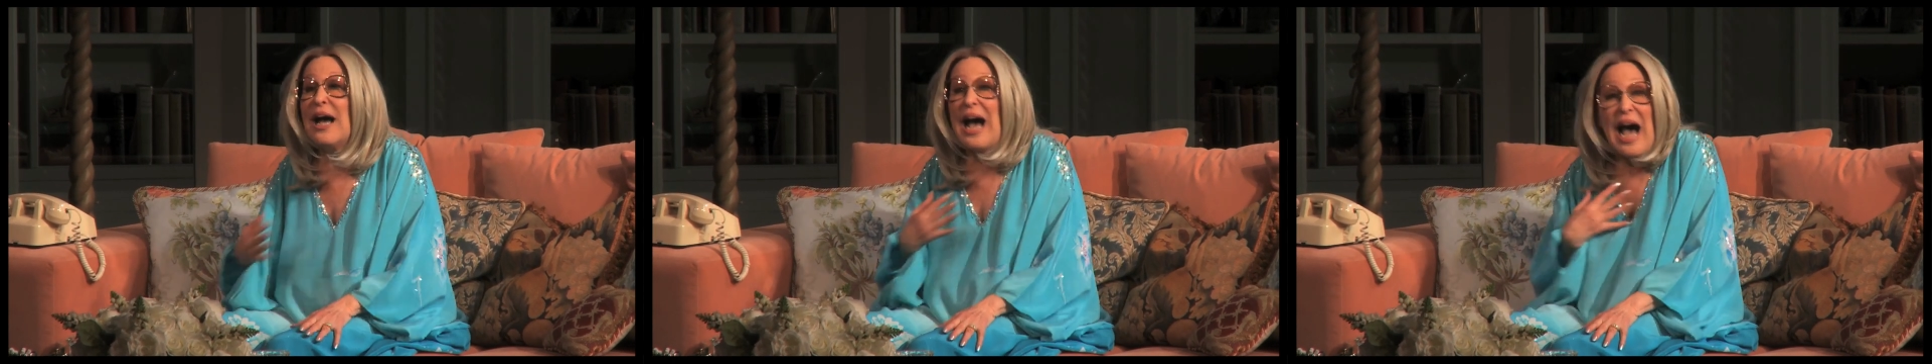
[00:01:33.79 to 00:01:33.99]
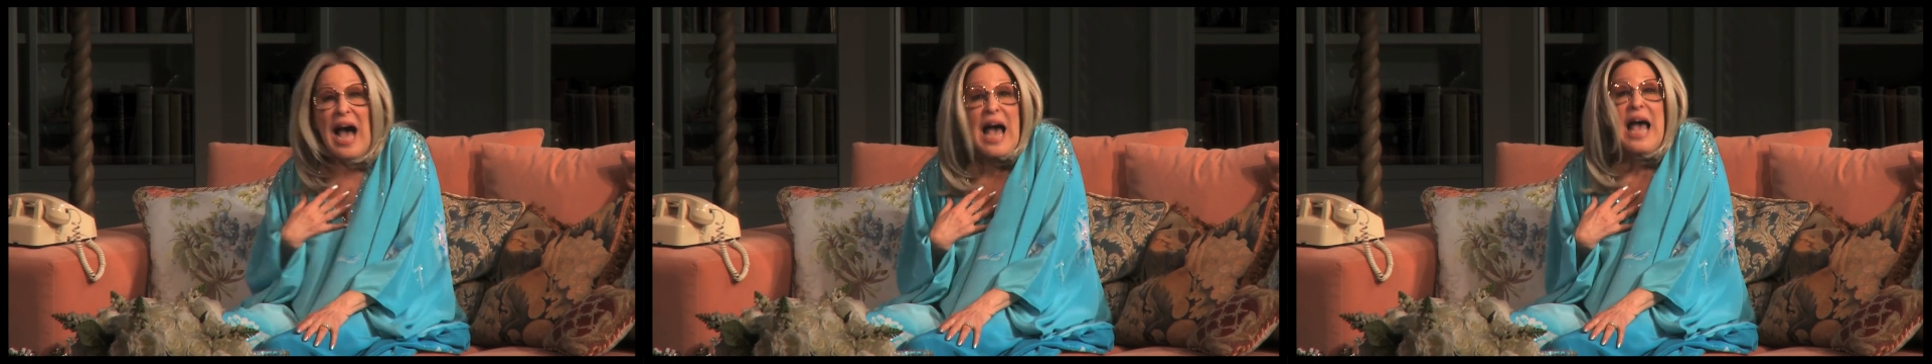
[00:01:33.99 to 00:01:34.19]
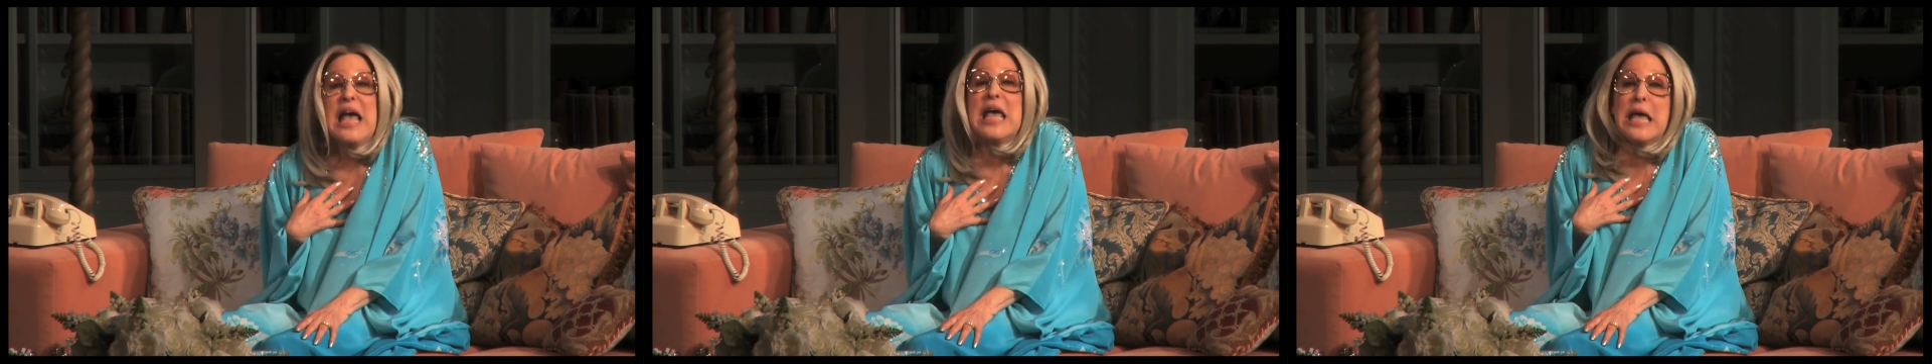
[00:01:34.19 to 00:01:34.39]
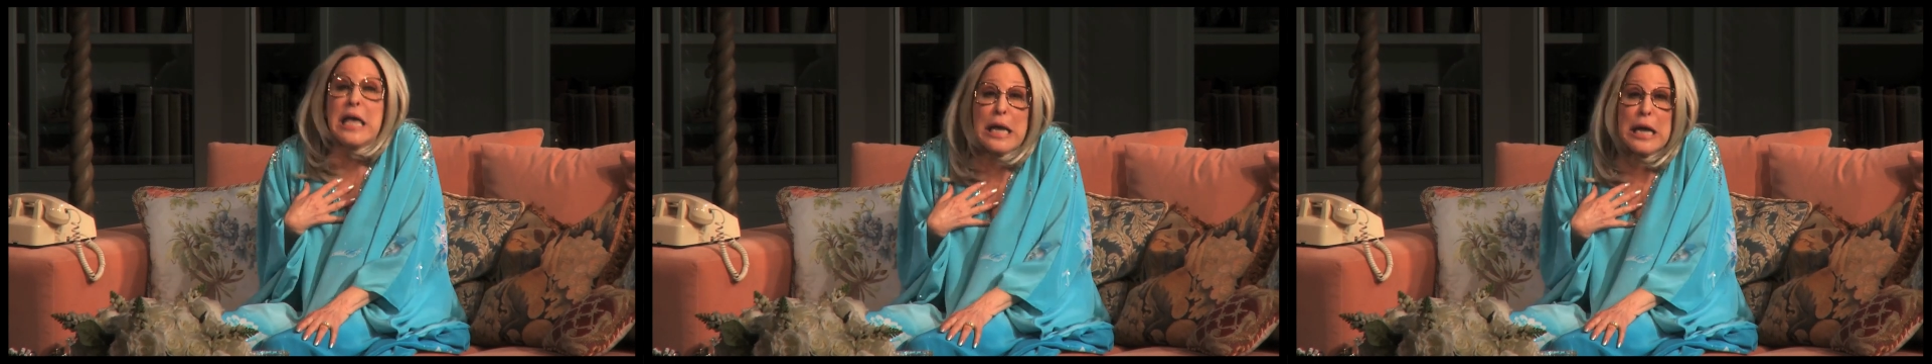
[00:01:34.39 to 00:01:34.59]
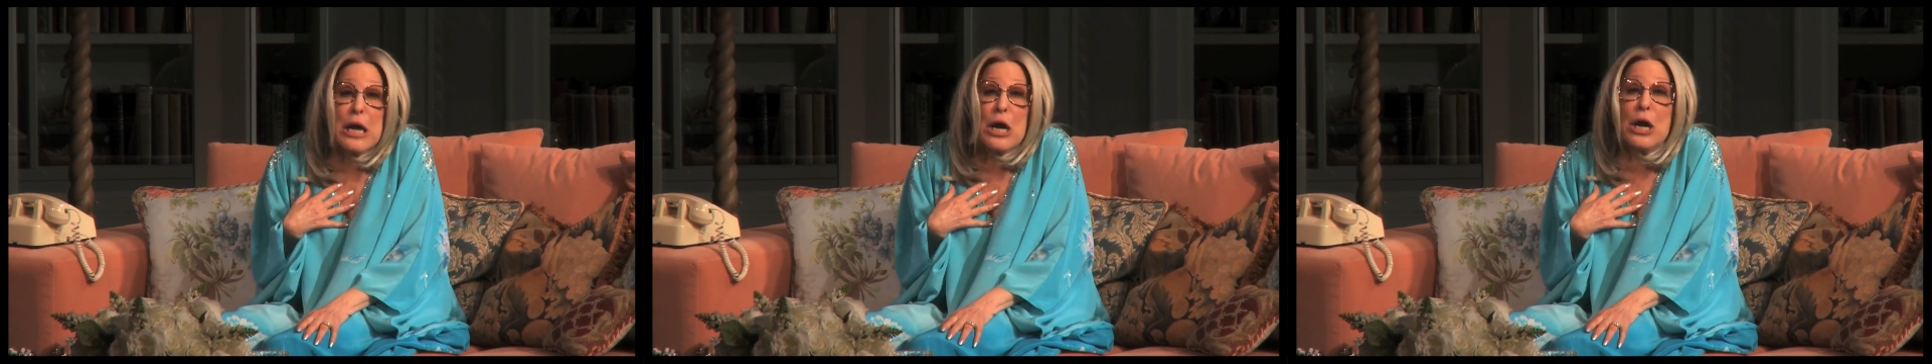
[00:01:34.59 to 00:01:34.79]
I
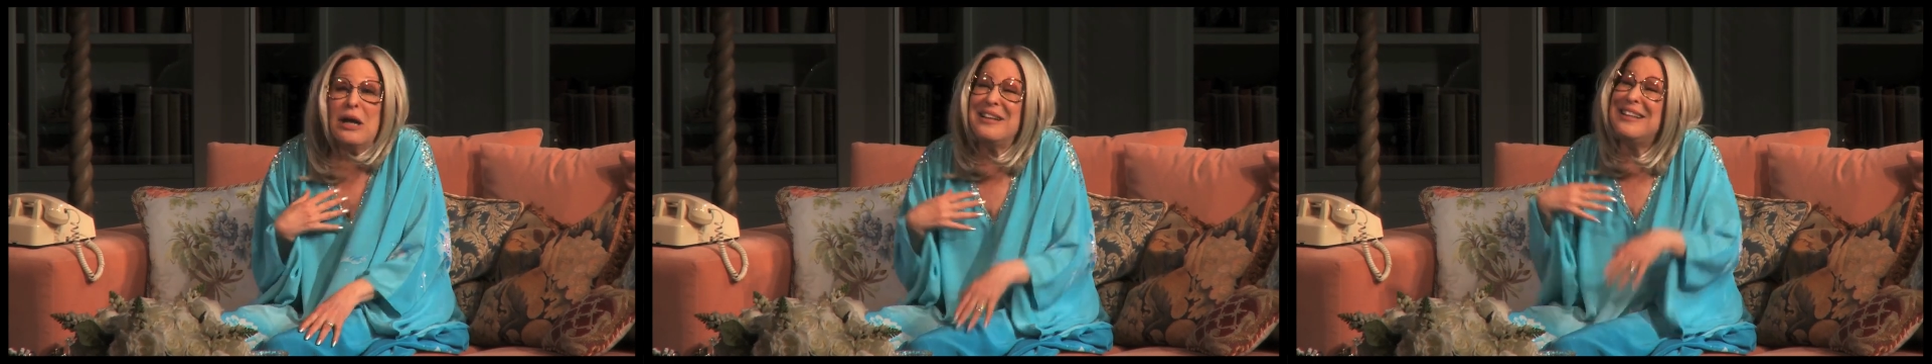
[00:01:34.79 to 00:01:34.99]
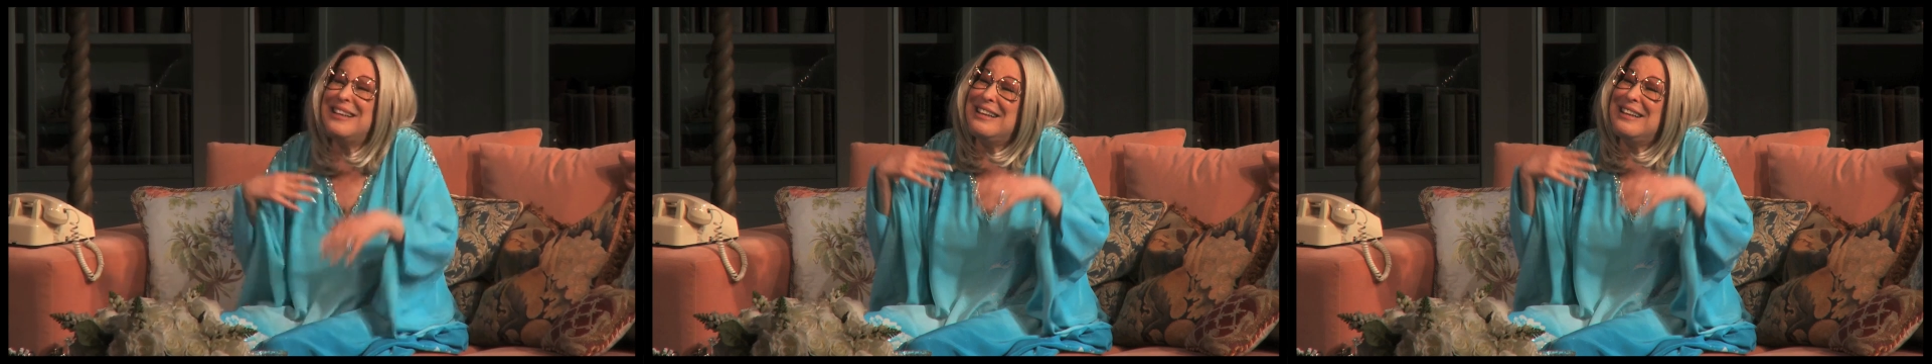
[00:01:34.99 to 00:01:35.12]
hear,